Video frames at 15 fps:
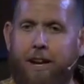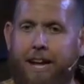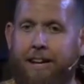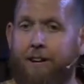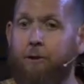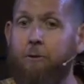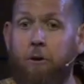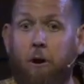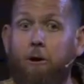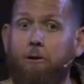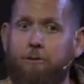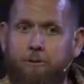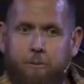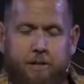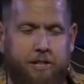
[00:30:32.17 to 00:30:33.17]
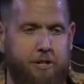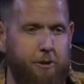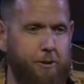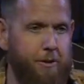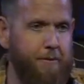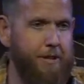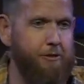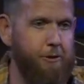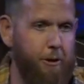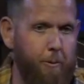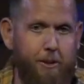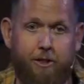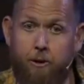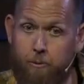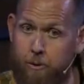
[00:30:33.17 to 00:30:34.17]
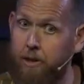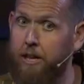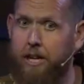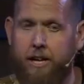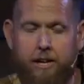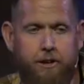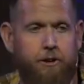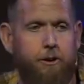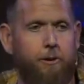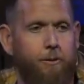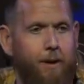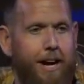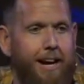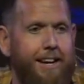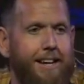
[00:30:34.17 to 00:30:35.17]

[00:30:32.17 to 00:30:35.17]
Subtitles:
And who knows with the children of Israel, what they're really going to do, right?